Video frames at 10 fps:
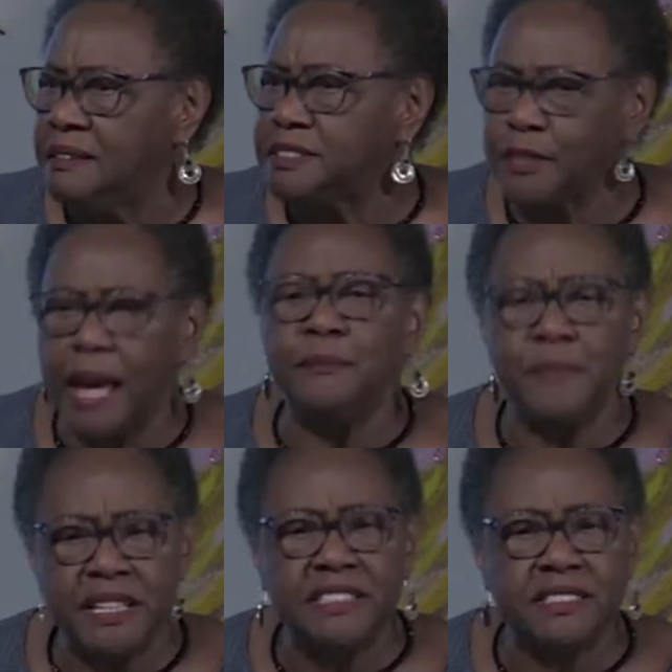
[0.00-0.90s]
So that
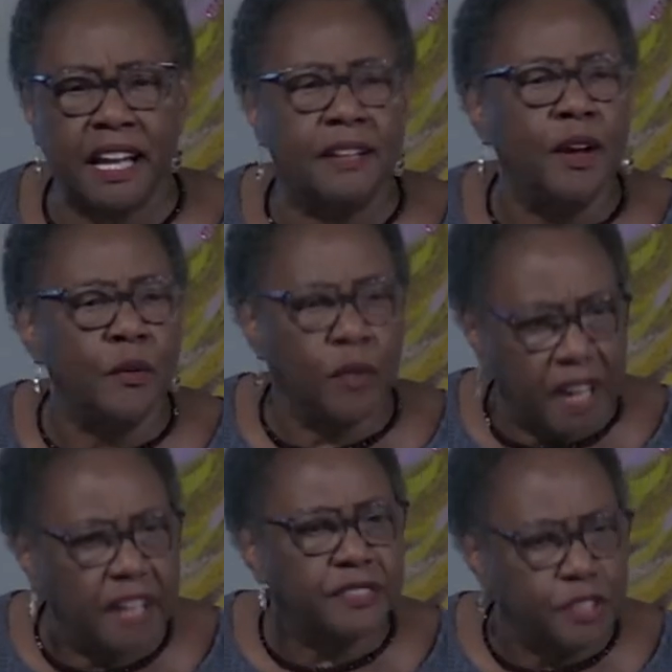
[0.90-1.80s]
means that
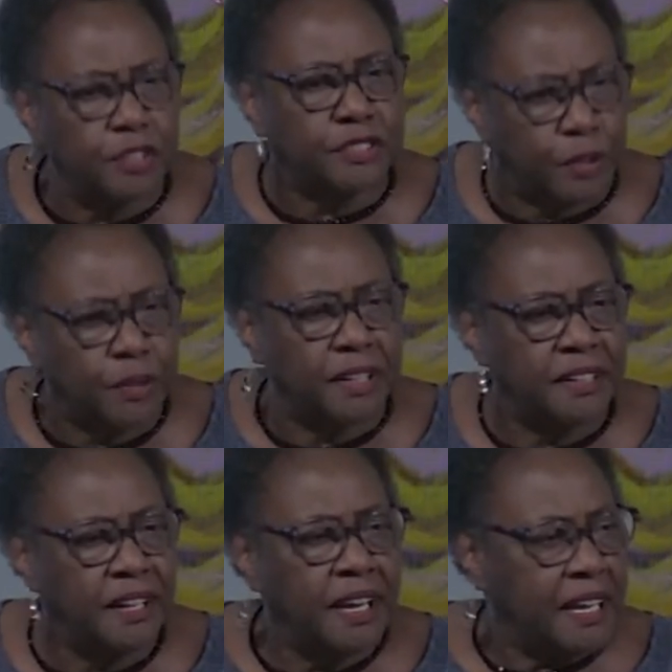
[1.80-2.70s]
whatever you're doing
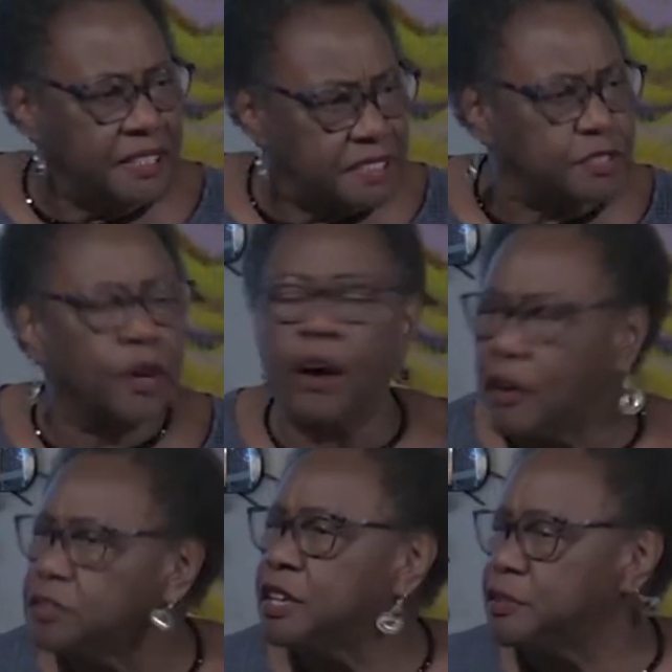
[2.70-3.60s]
is
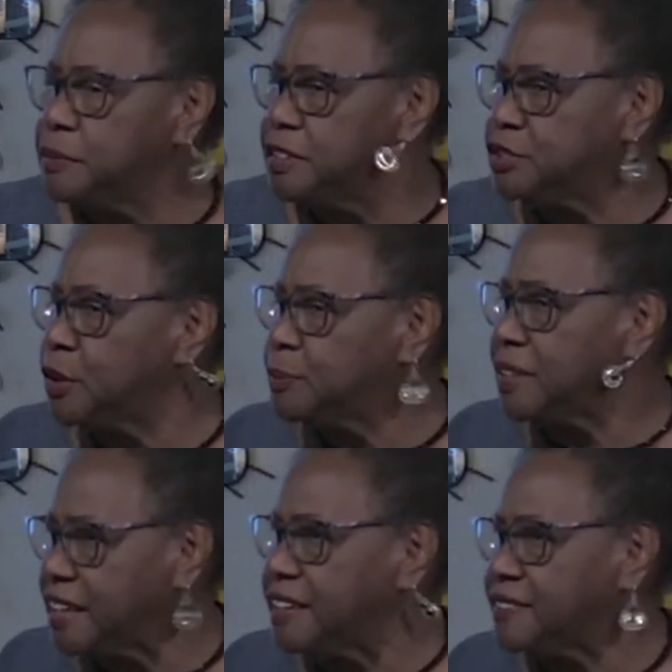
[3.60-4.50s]
your
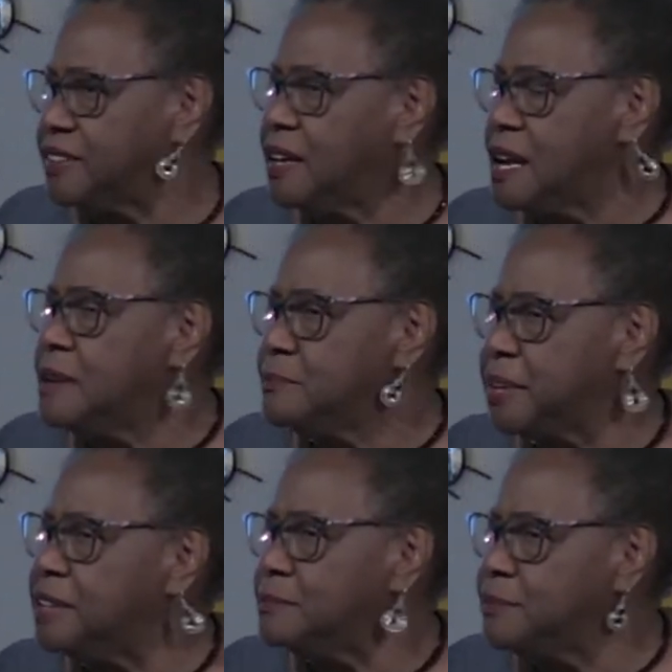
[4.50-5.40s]
belief
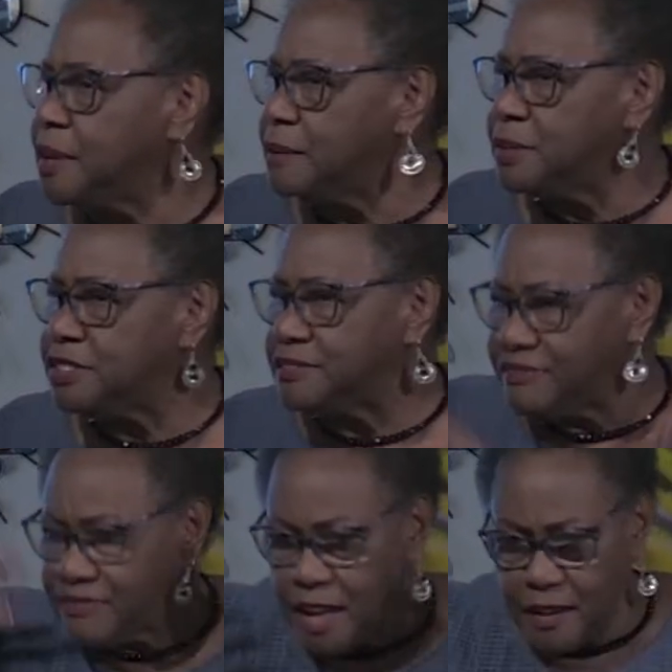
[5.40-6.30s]
being
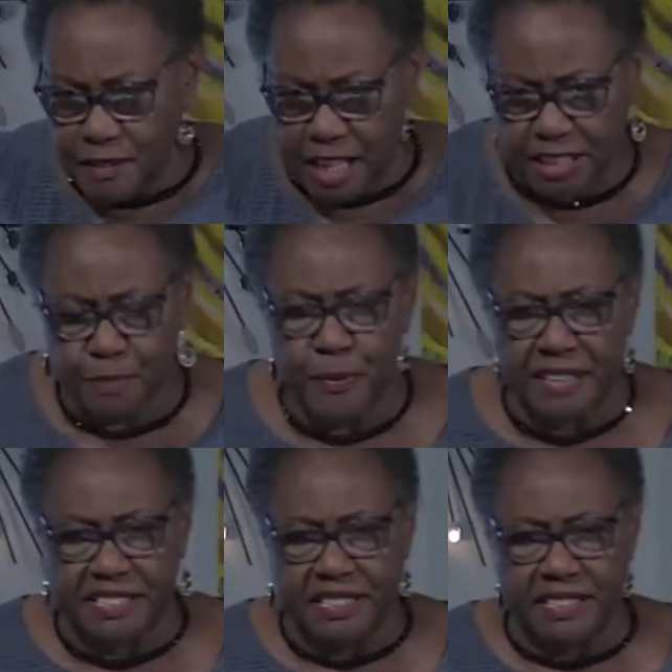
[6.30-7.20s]

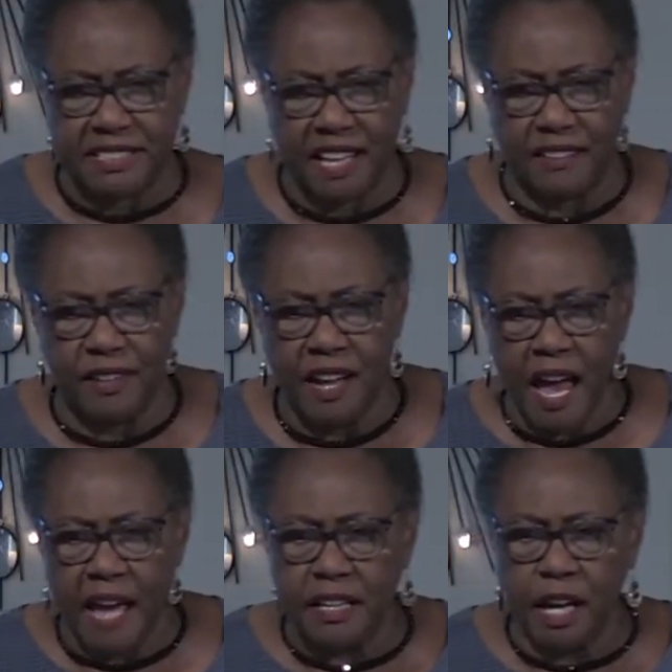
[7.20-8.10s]
expressing itself
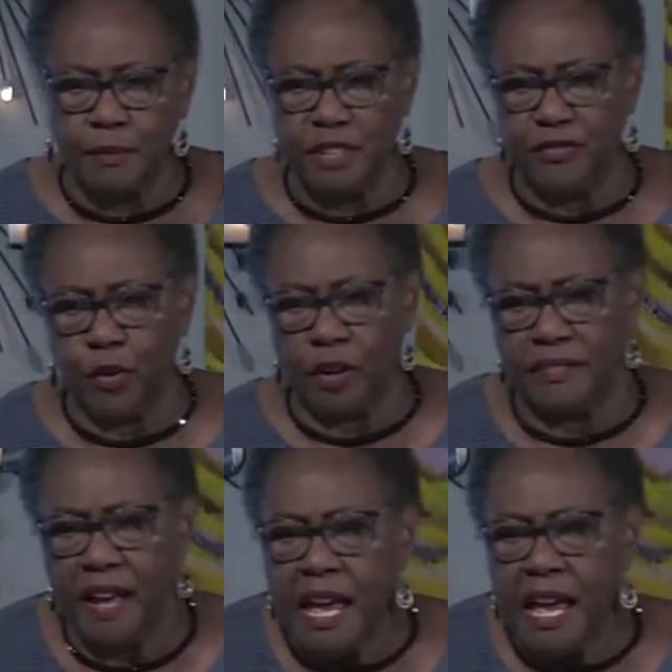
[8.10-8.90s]
and coming forth.